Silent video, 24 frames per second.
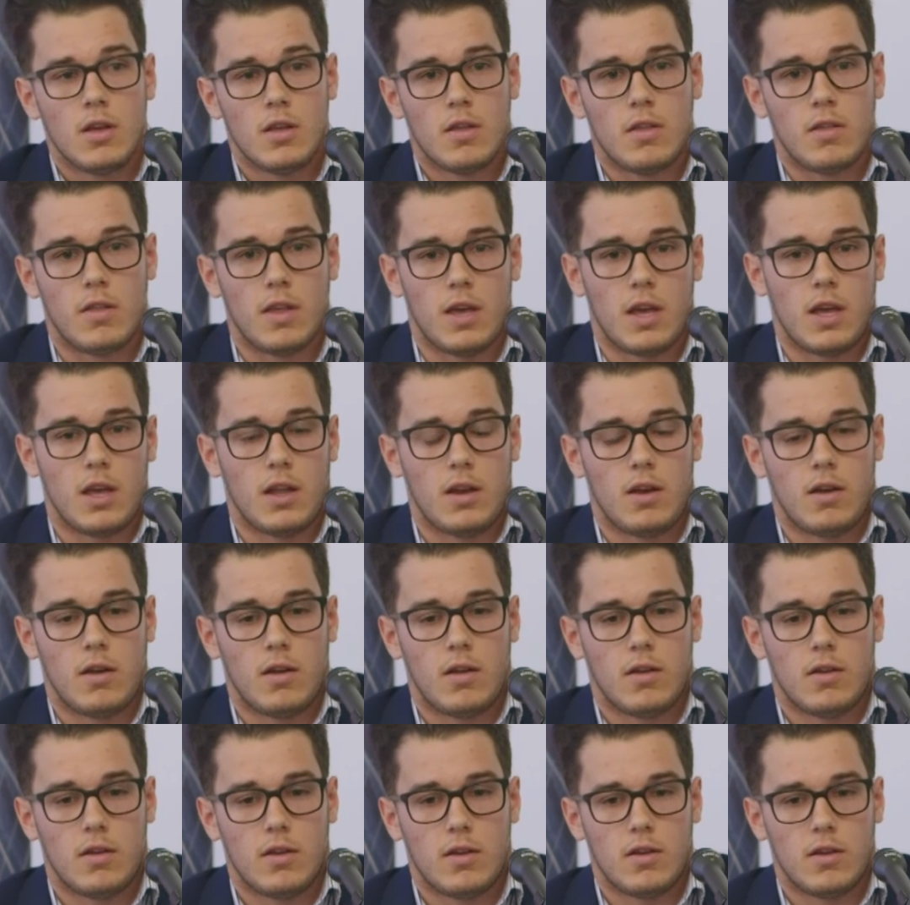then
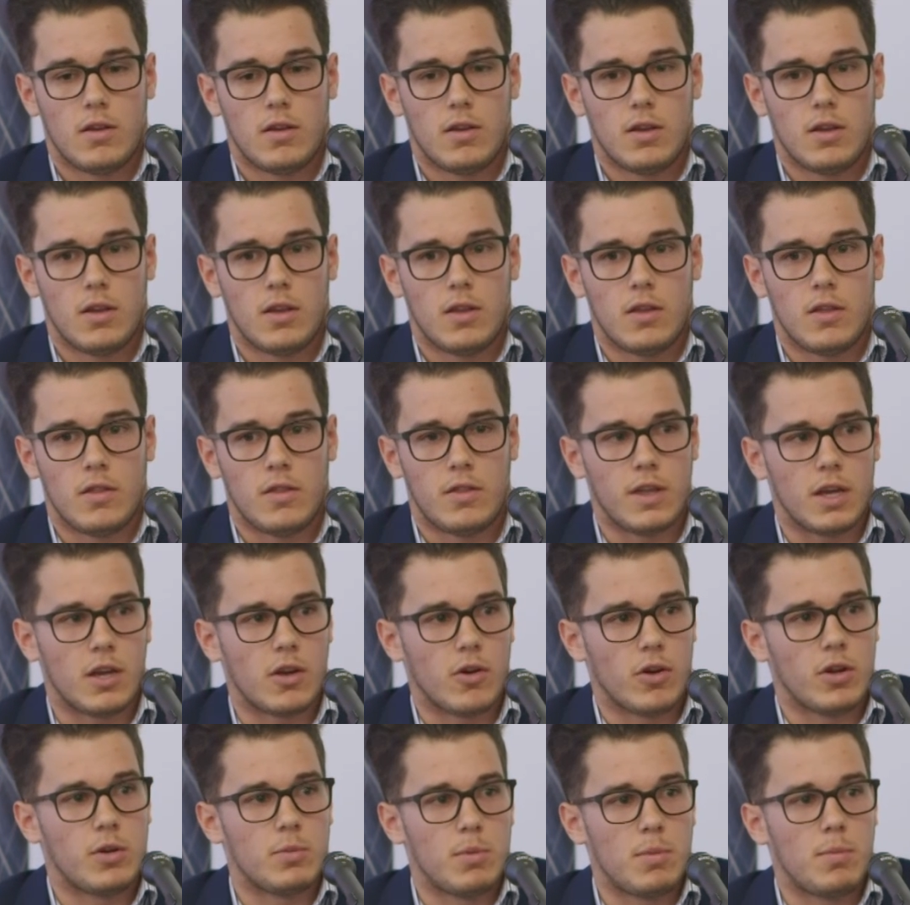they're
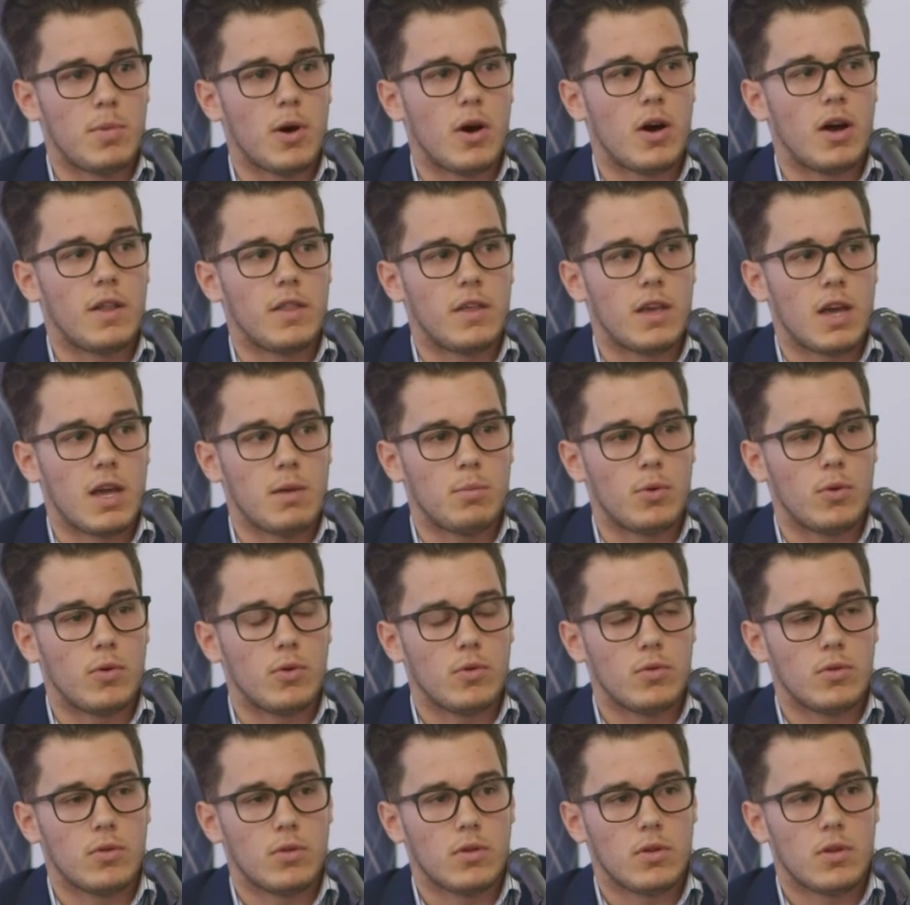going to be behind the eight
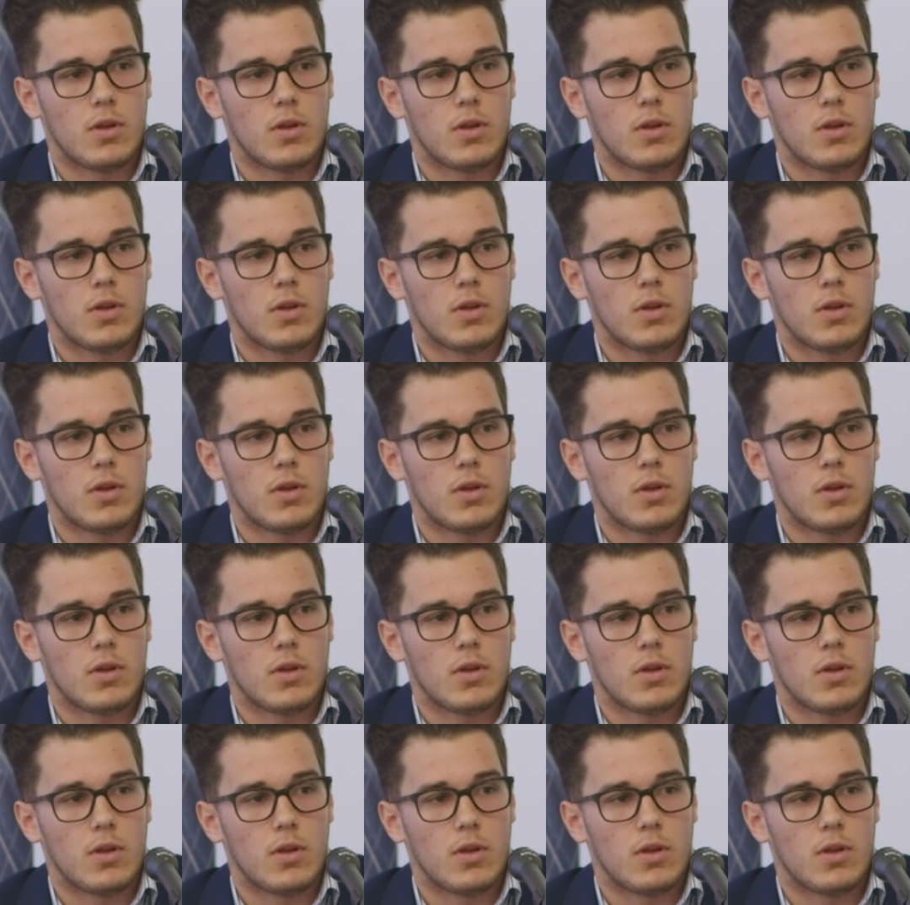ball.